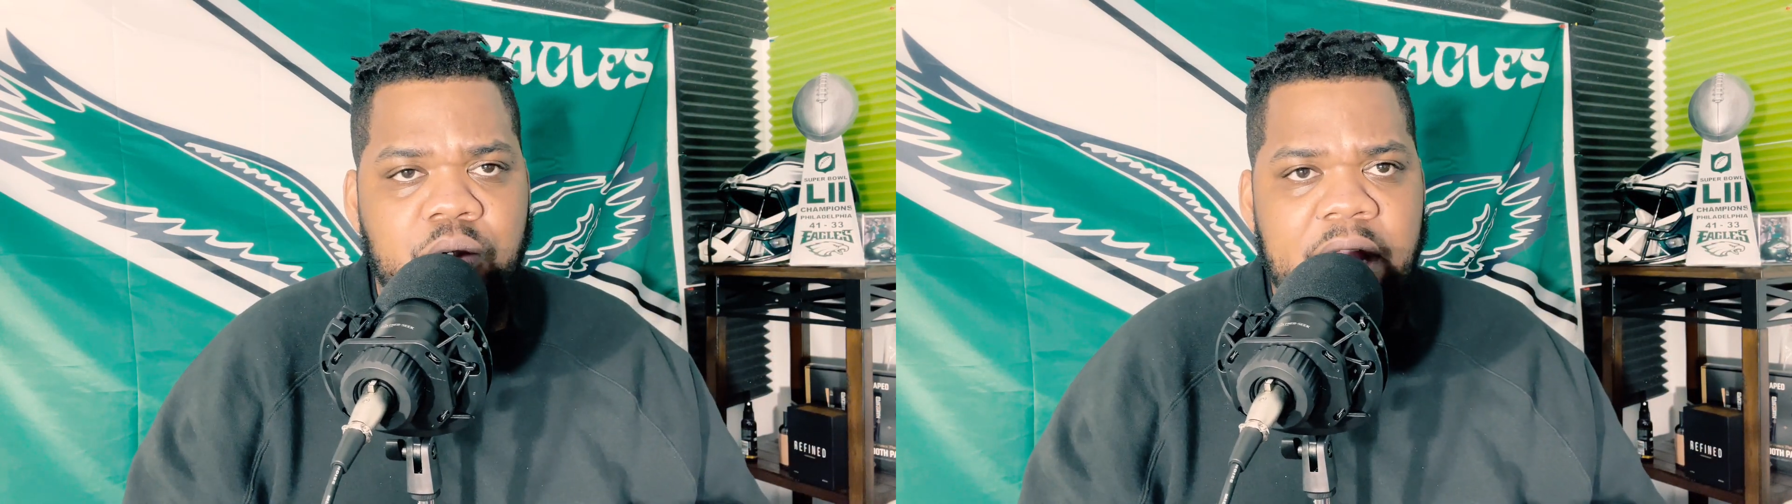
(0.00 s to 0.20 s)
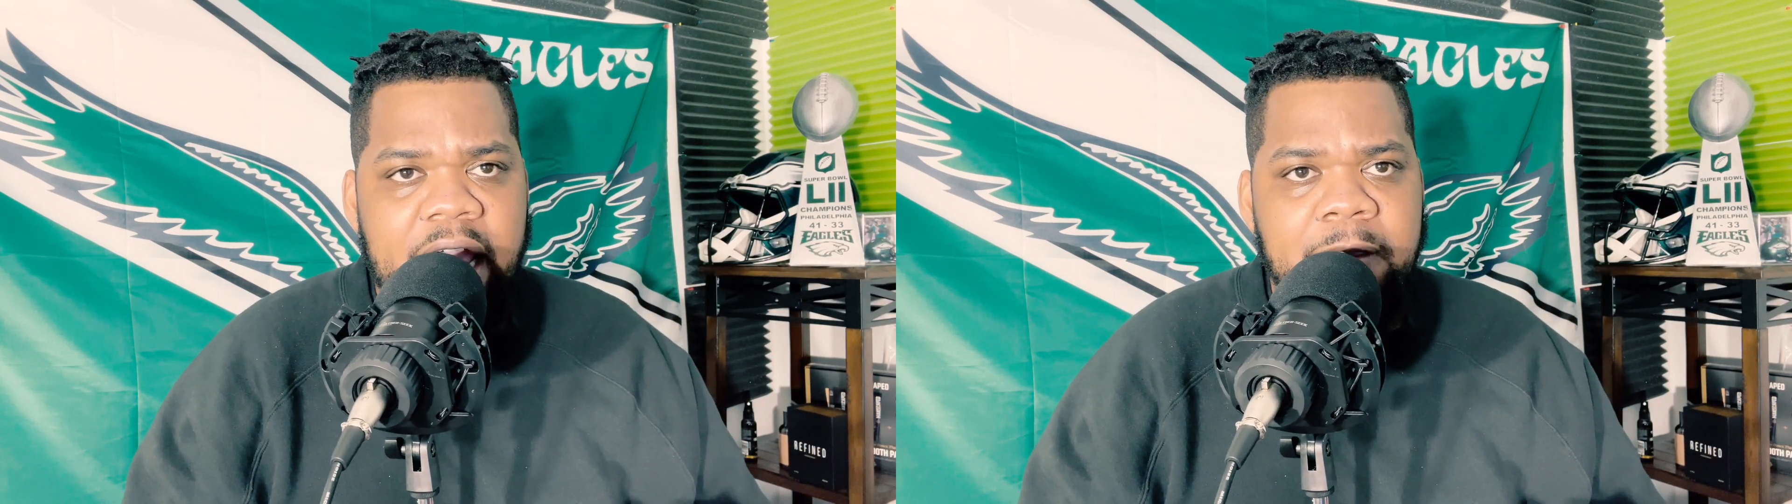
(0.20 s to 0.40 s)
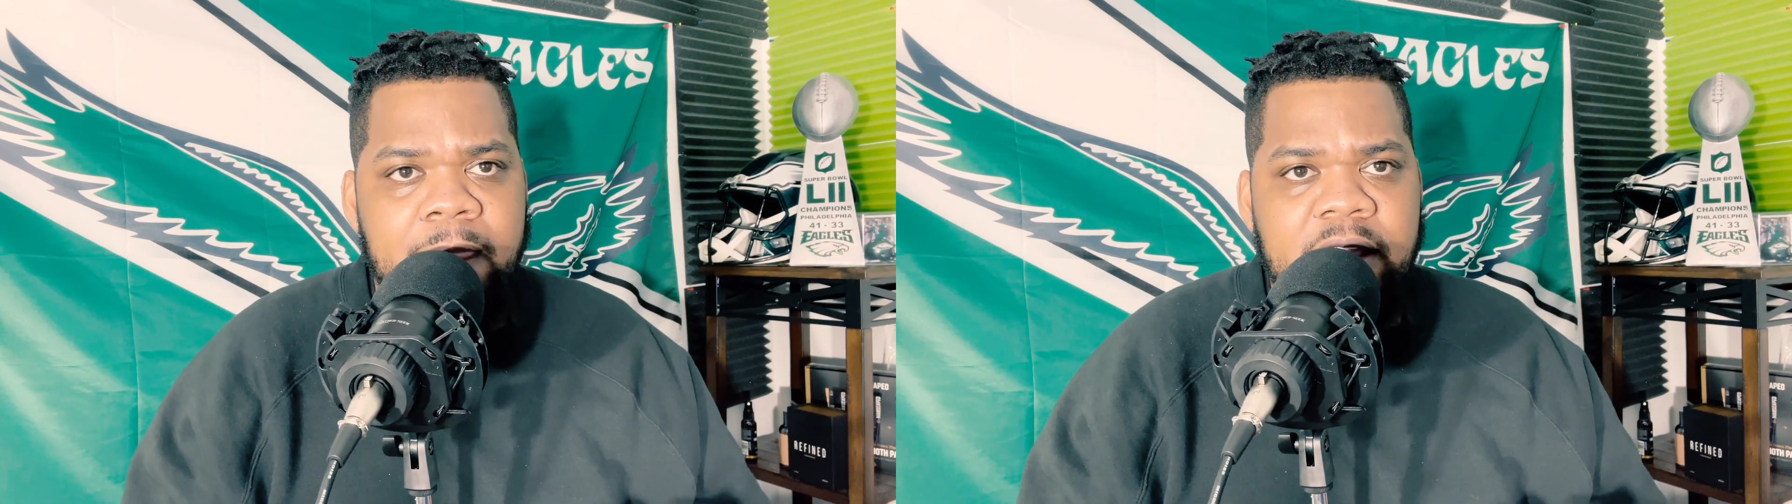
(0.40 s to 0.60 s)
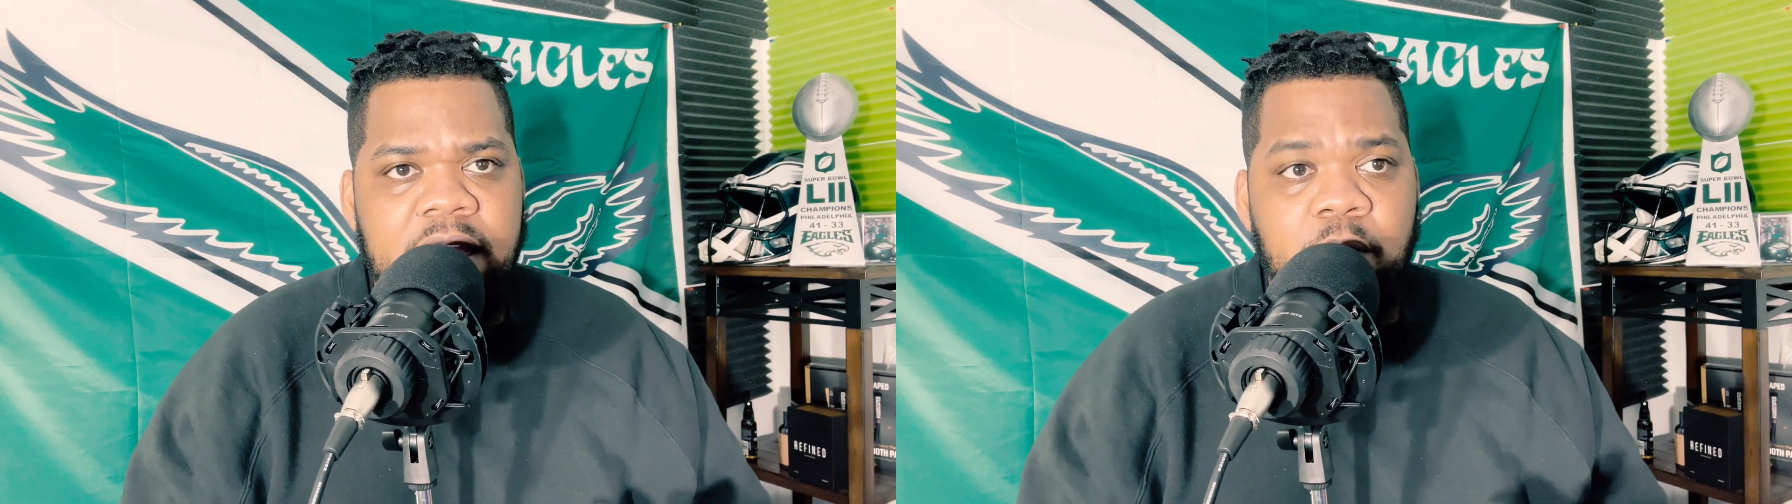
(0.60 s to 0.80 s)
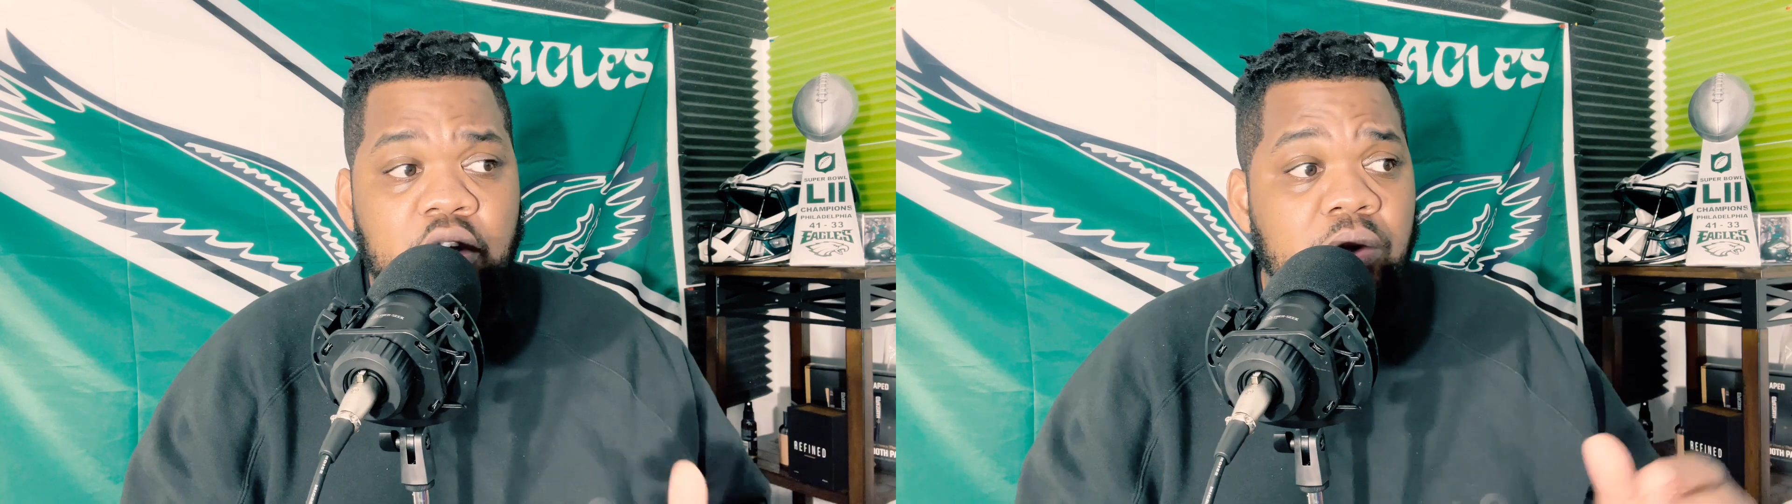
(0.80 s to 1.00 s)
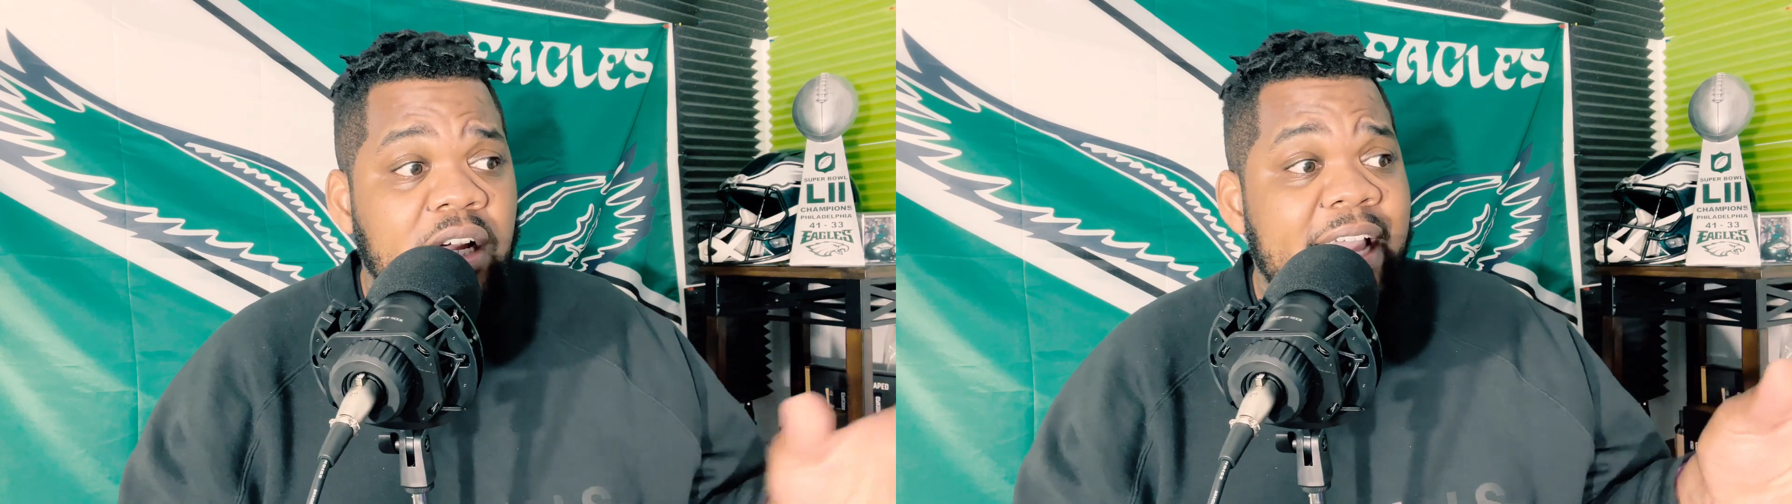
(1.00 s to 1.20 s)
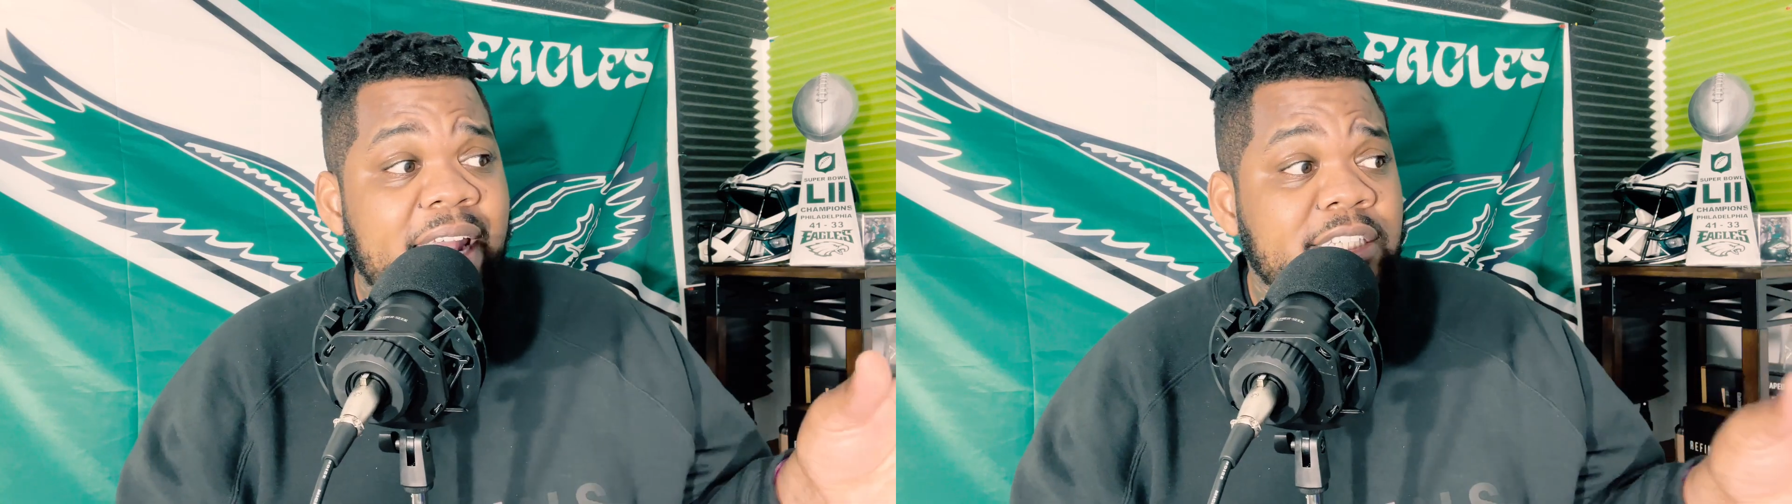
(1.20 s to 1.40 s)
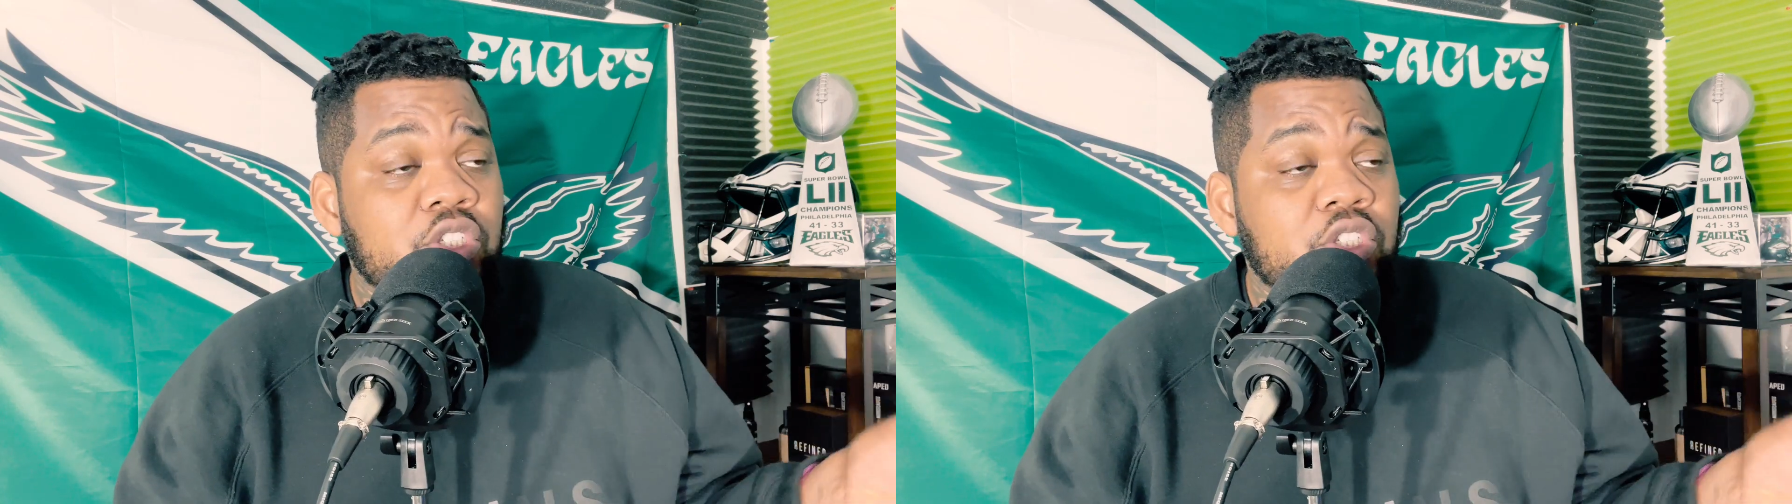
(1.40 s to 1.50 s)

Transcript: Like, when you look at us